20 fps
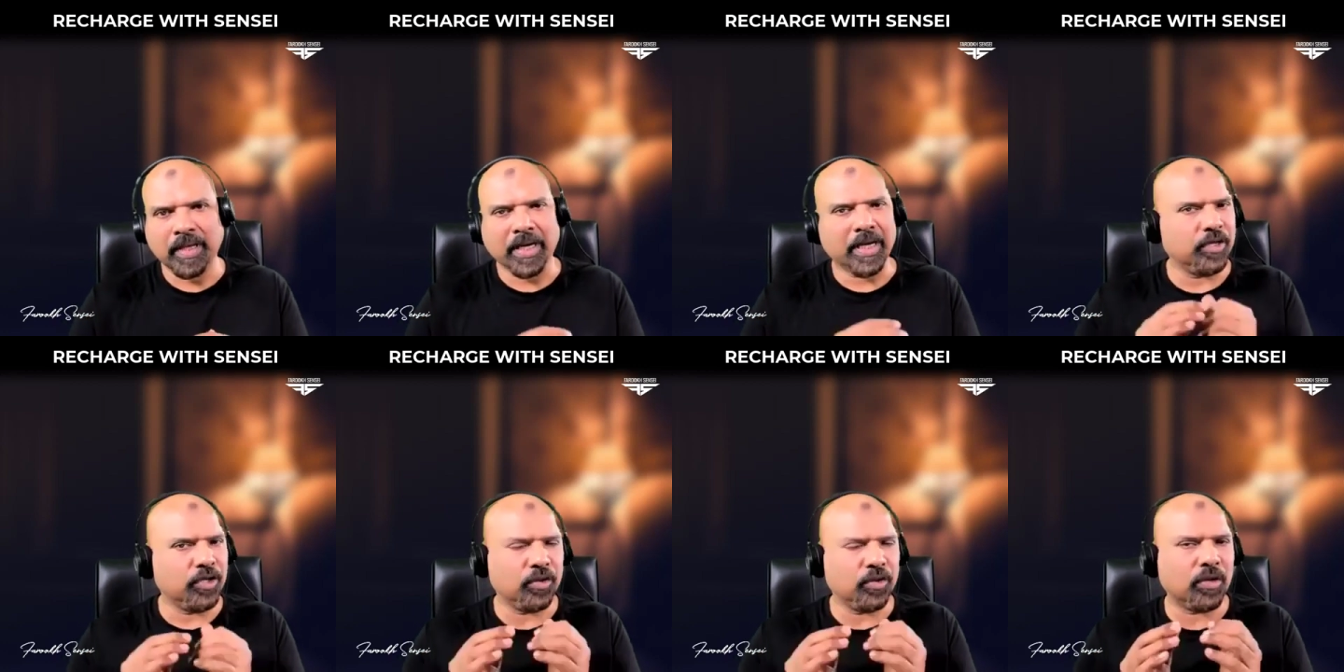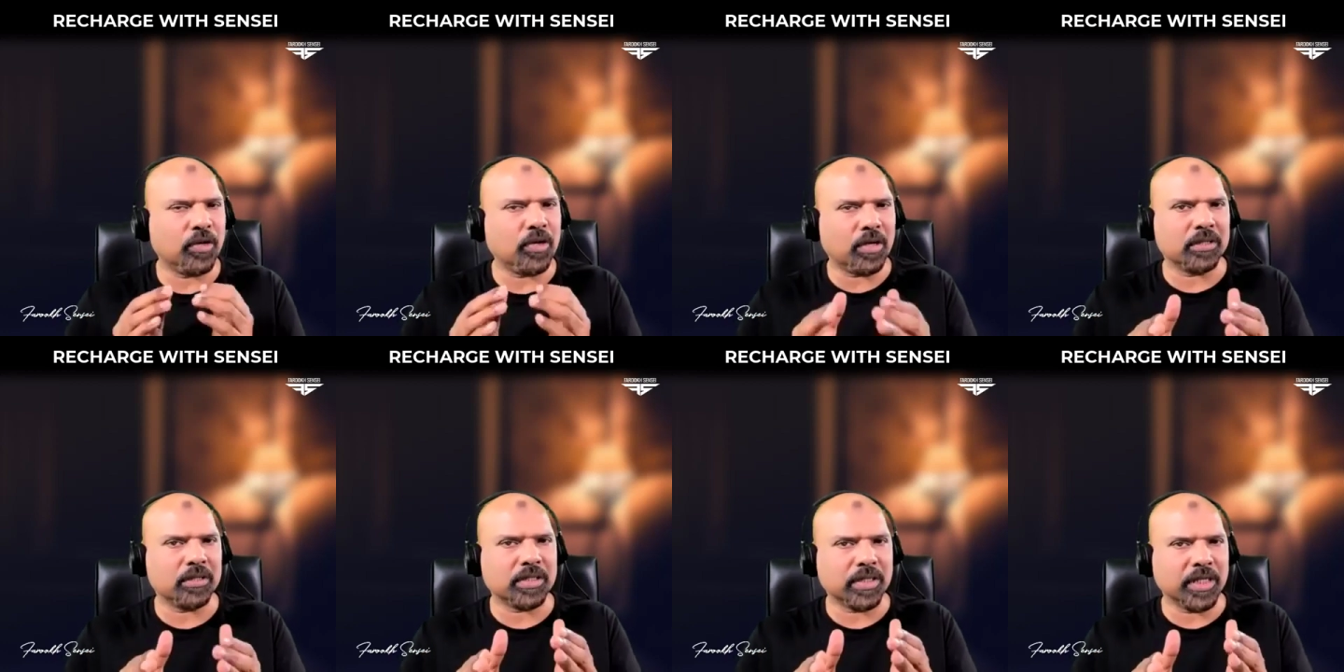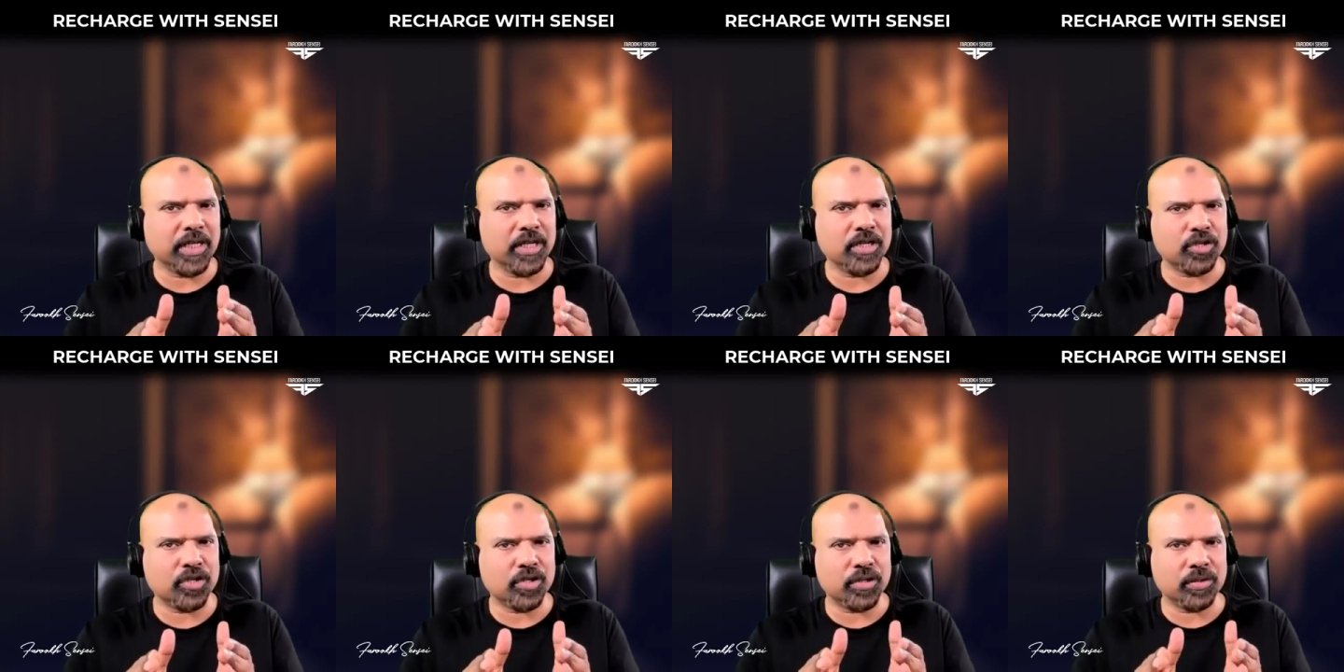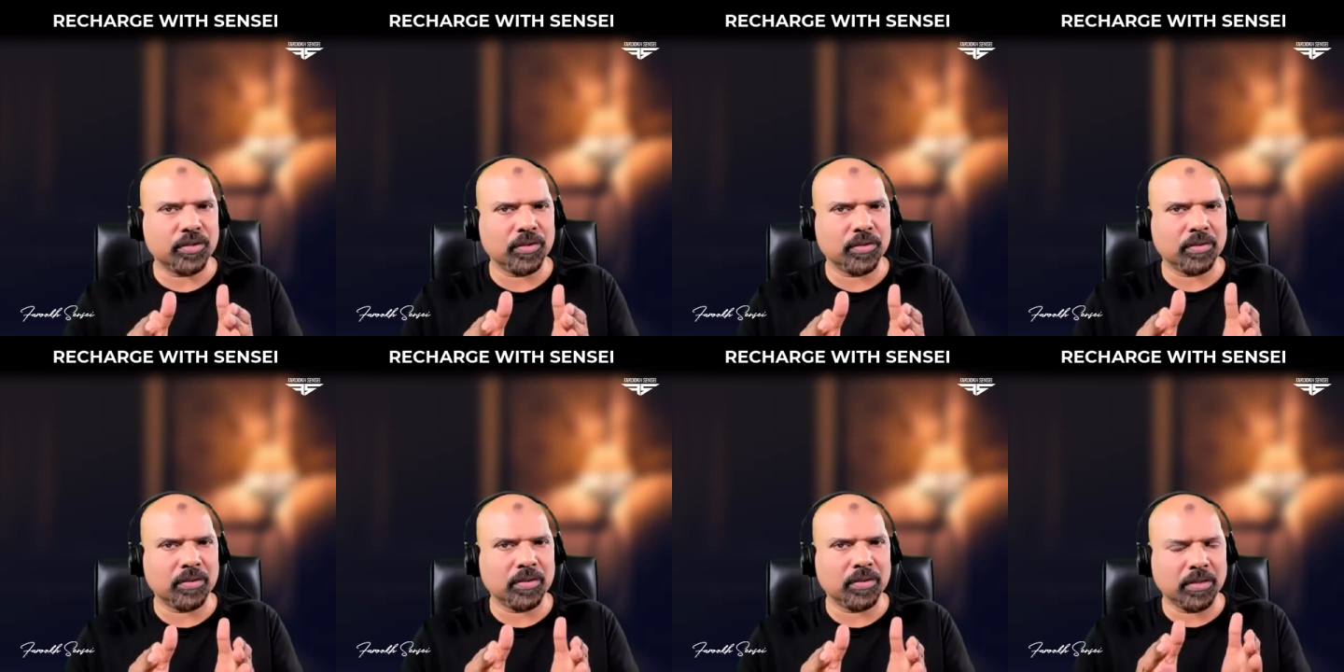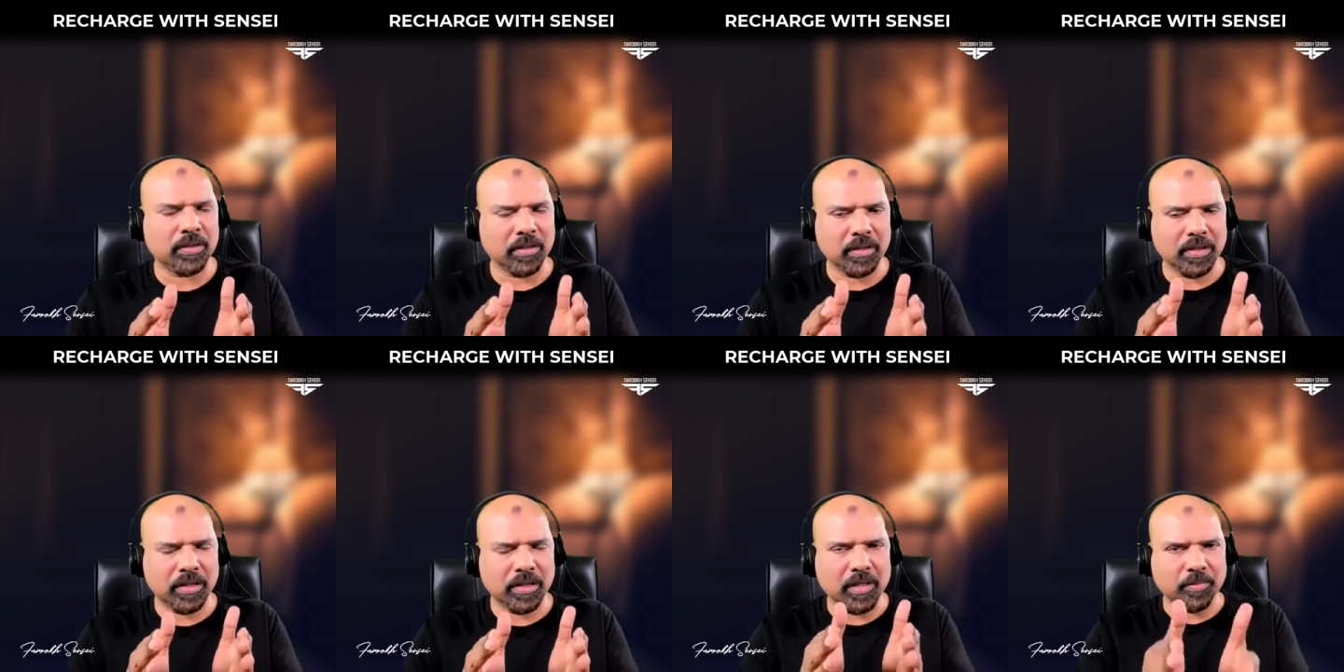and you got into
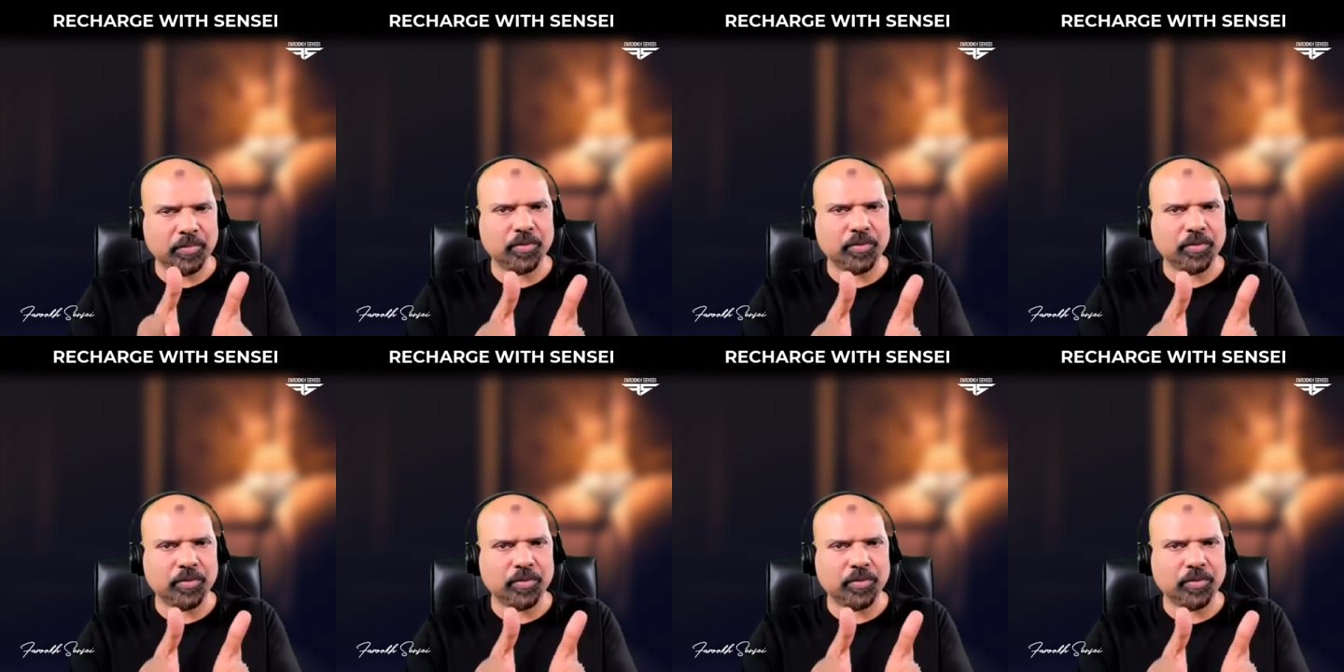the